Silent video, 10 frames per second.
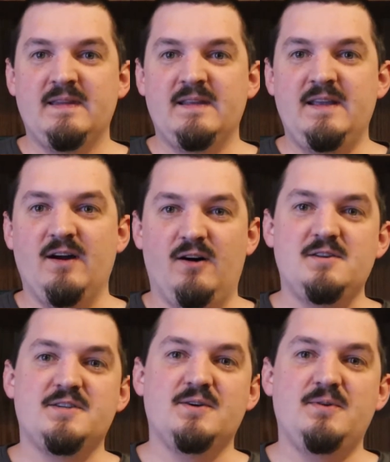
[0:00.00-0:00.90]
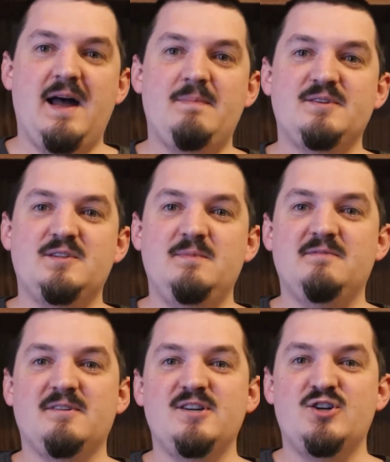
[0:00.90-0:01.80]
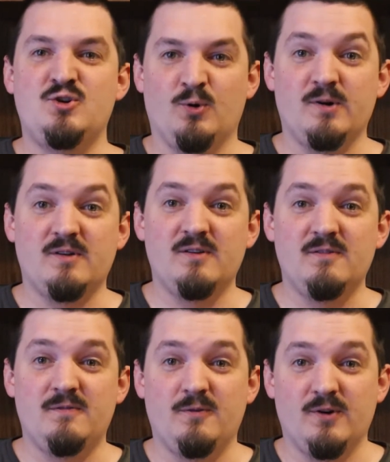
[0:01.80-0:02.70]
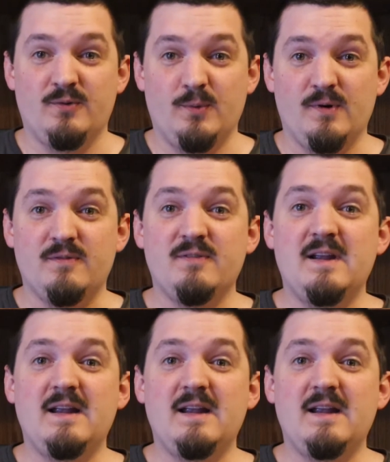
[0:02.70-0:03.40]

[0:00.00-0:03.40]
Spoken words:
He also happens to be very short for a dwarf,